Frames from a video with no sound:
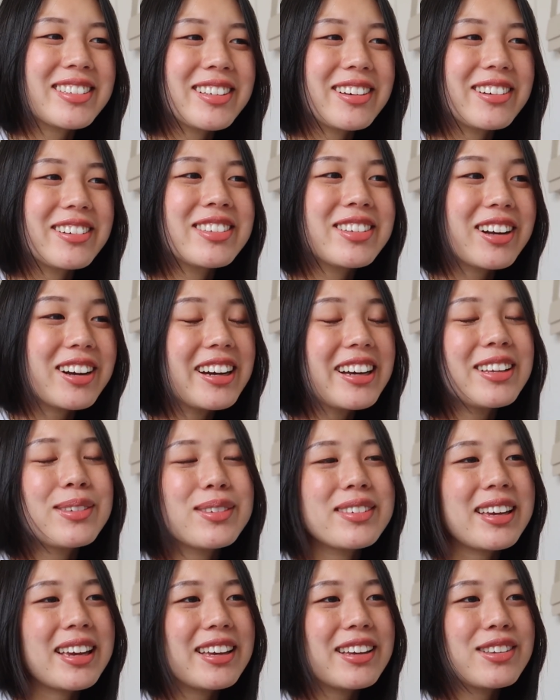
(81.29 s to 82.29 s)
So sorry it's
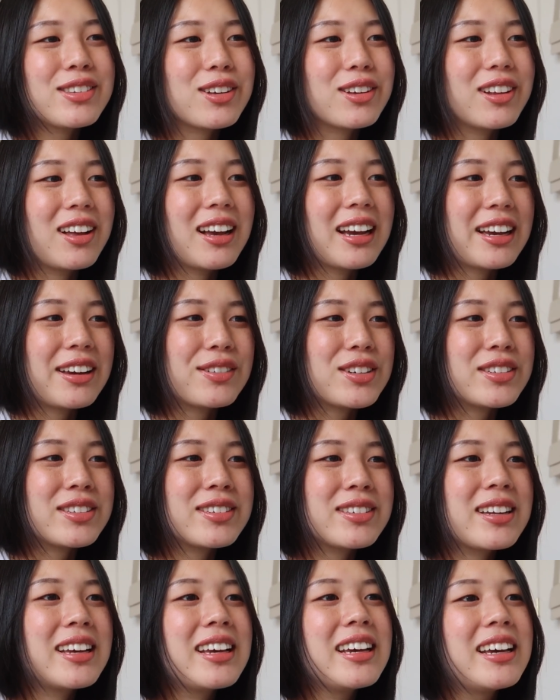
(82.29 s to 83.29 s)
been taking so long. I
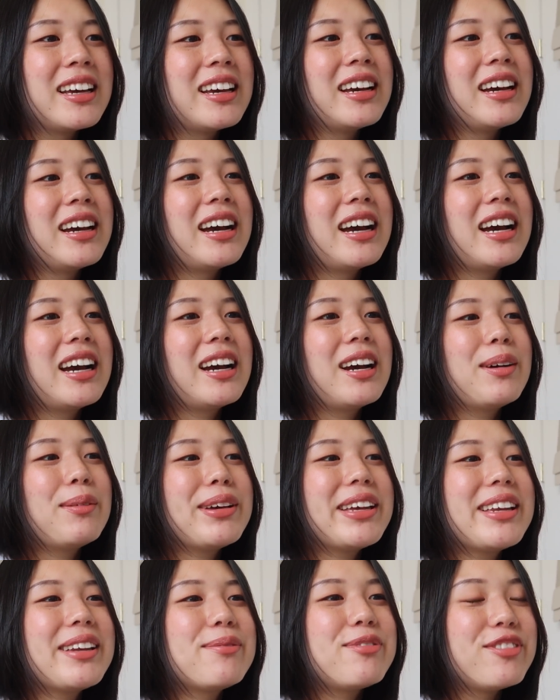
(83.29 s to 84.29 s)
just
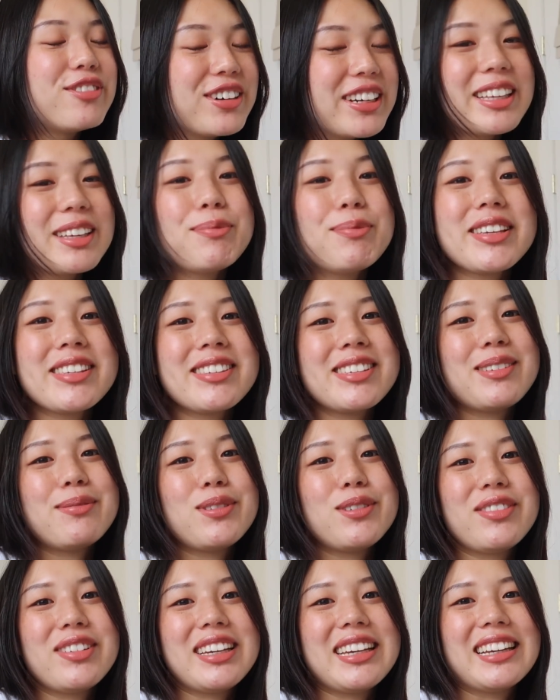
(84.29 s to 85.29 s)
been really busy
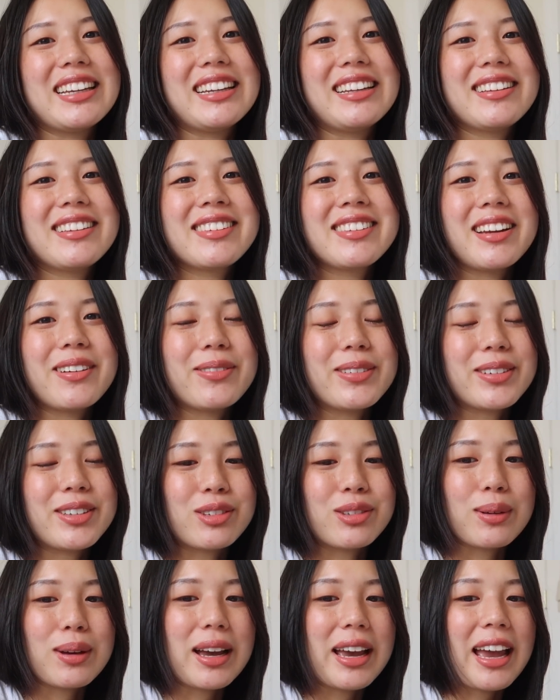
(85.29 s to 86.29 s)
moving in and stuff, which
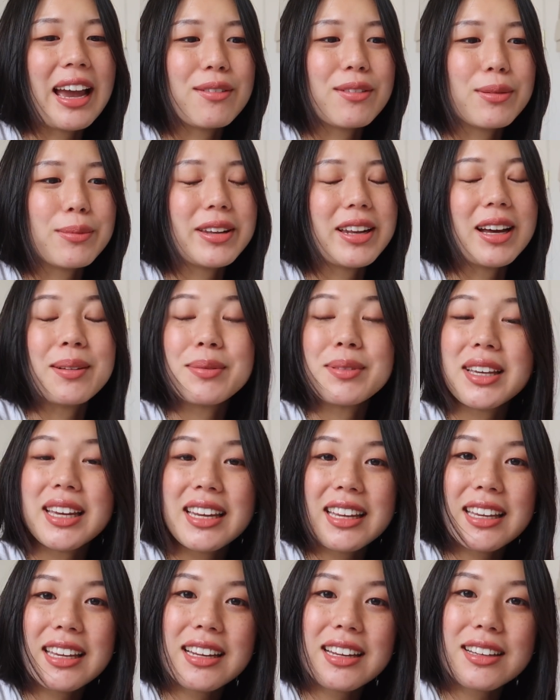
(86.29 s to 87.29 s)
is why I haven't been
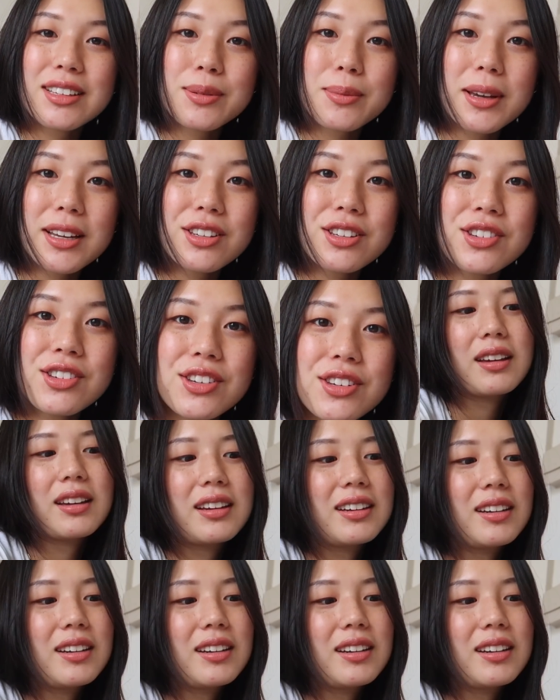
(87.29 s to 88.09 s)
updating it as much.